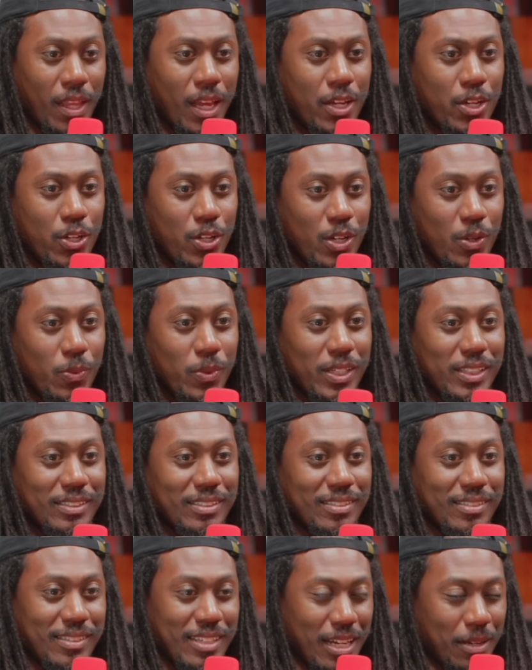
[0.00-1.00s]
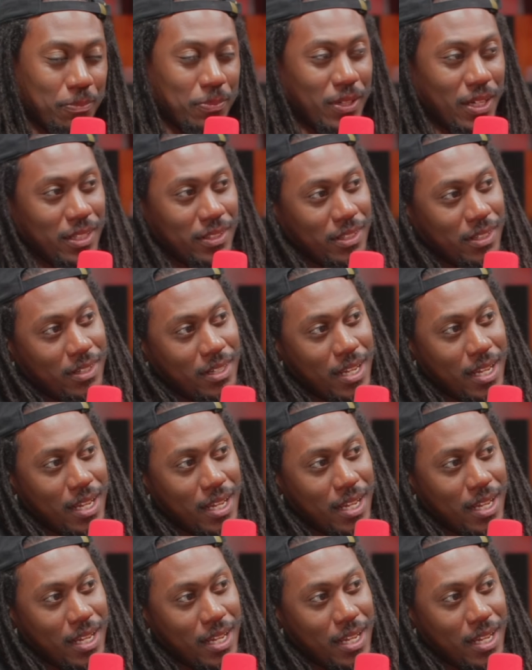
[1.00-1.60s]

And you know what stepped on their